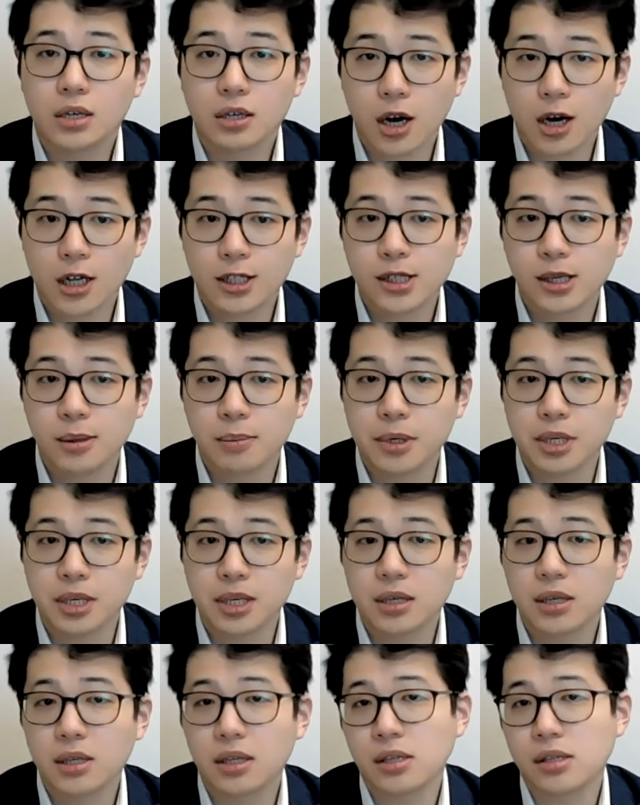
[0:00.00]

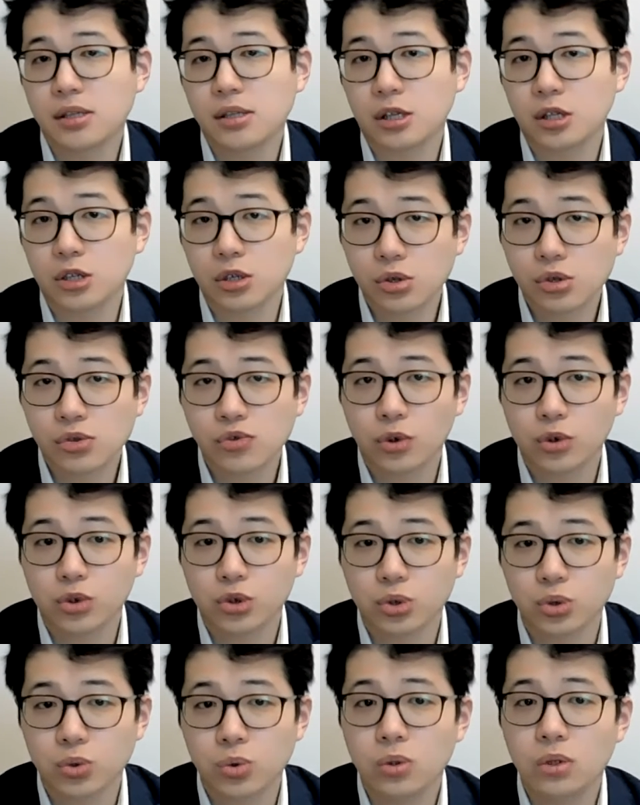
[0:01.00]
Endoscopy is a useful
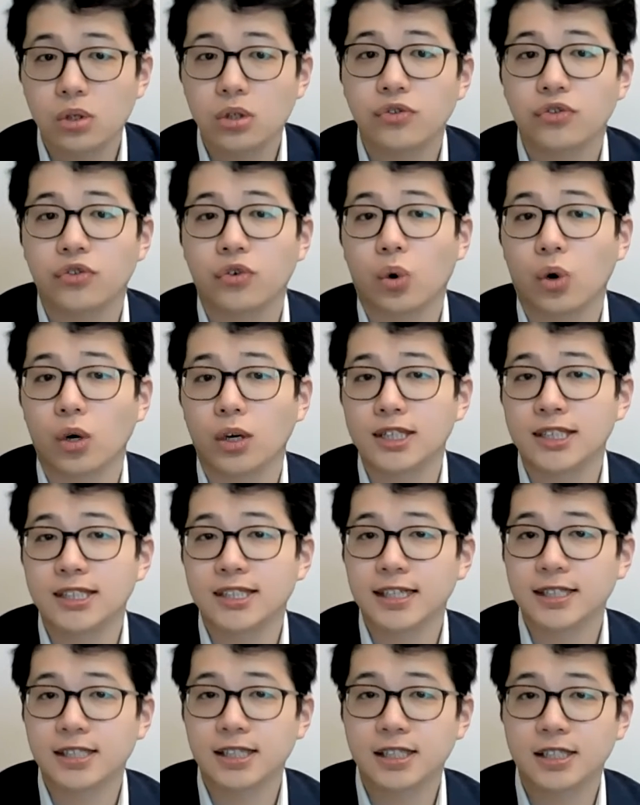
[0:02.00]
tool for
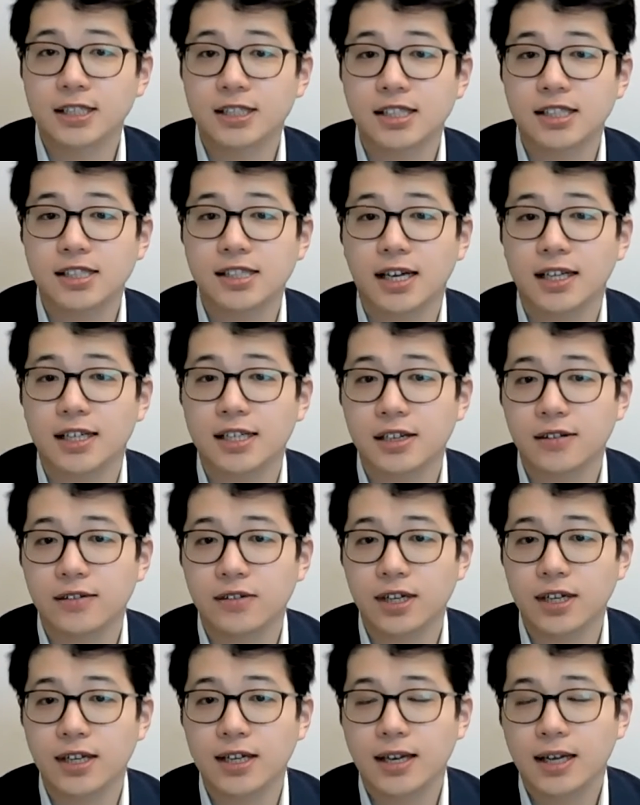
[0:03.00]
assessing disease
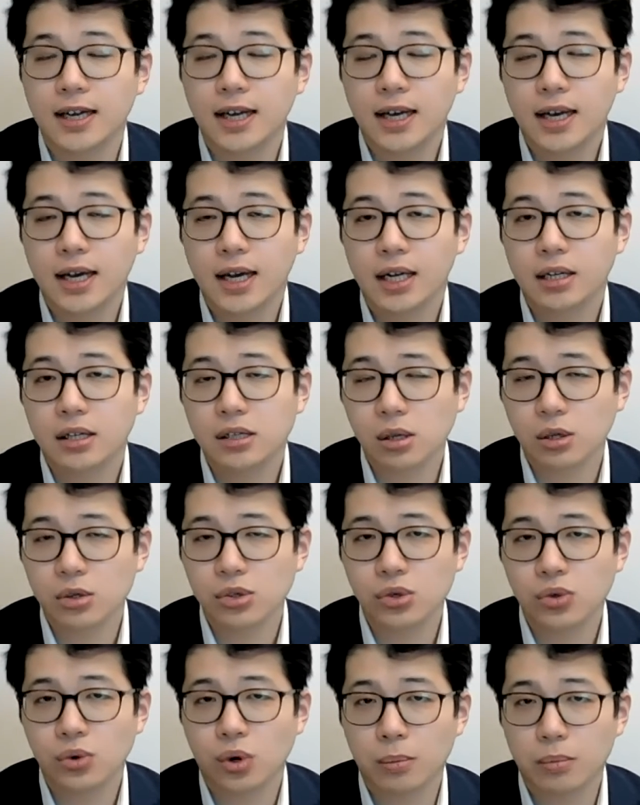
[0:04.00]
activity, and it's
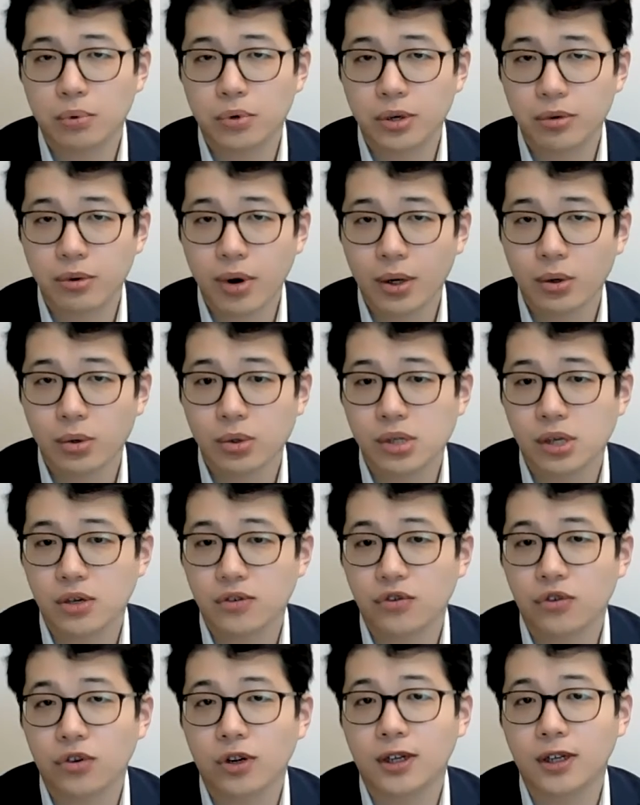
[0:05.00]
also a
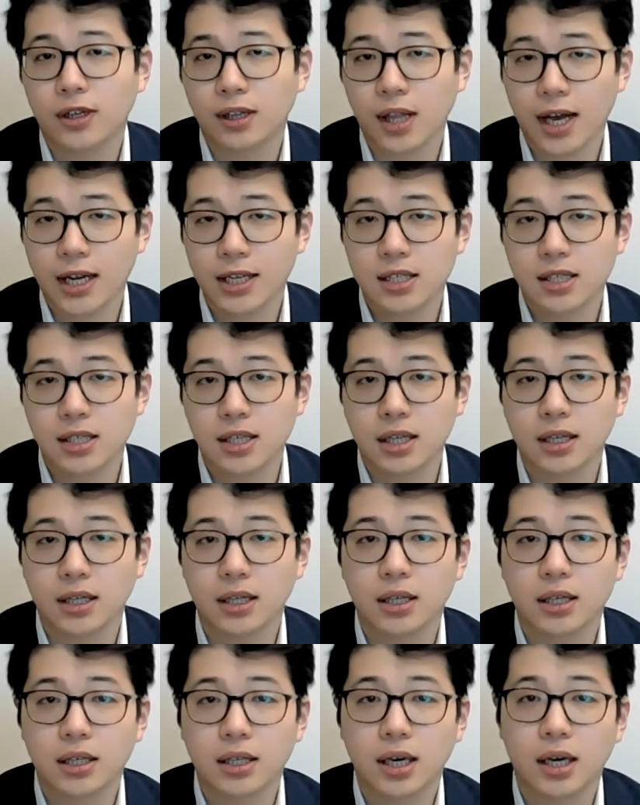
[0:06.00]
prerequisite for
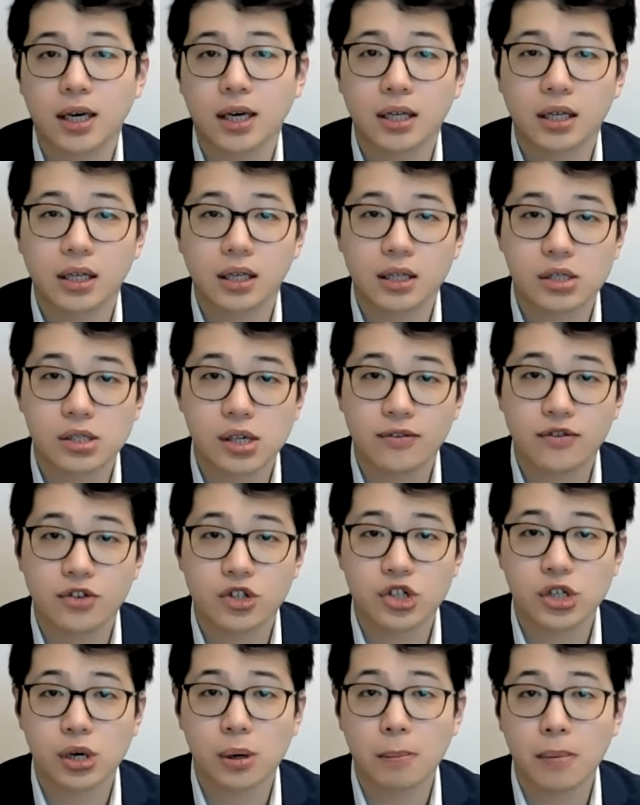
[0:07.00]
collecting
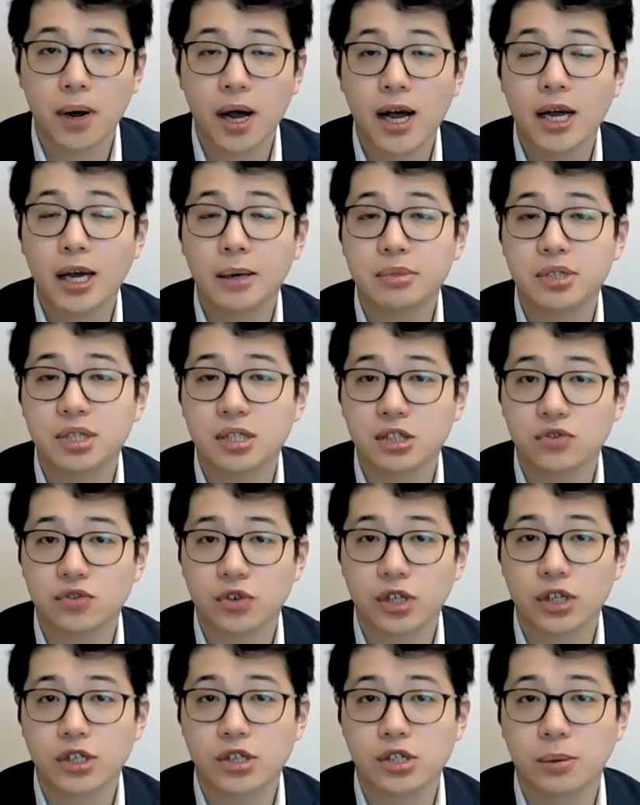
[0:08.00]
esophageal biopsies
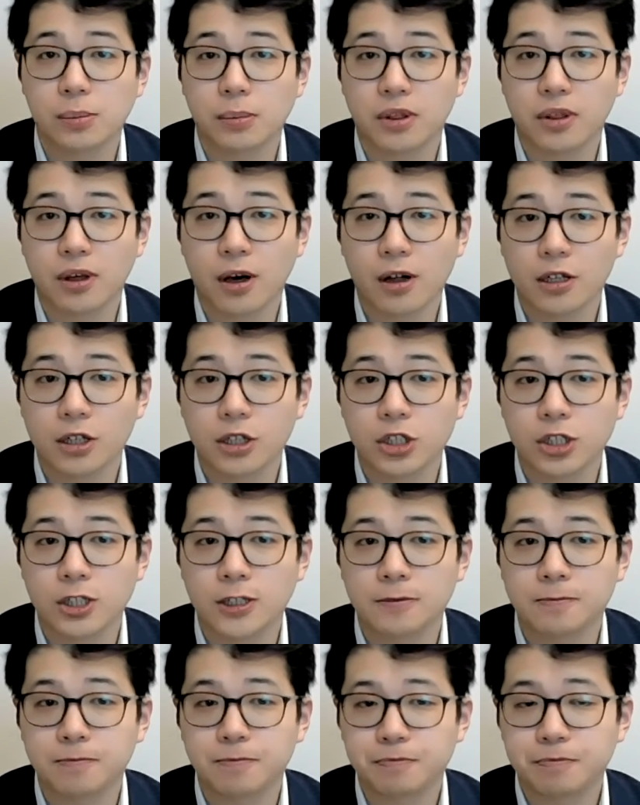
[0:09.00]
for
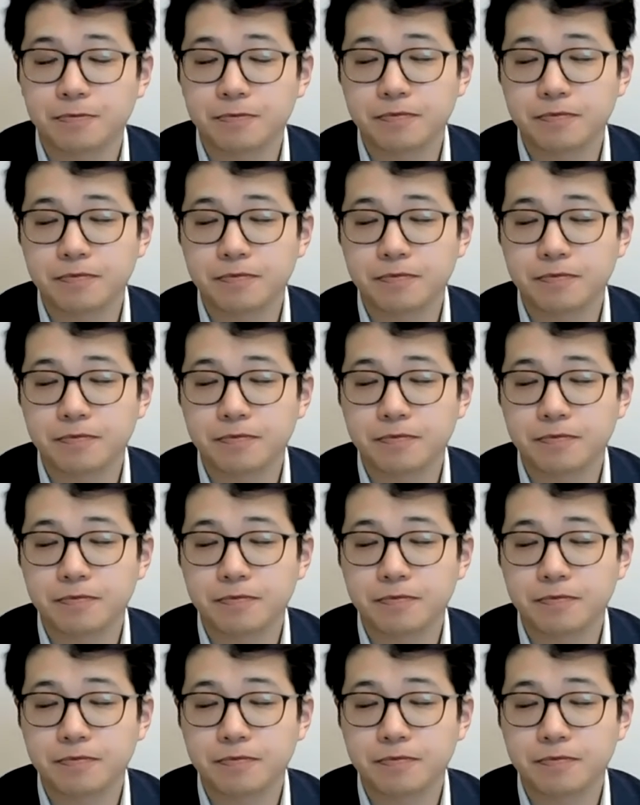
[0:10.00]
histopathology.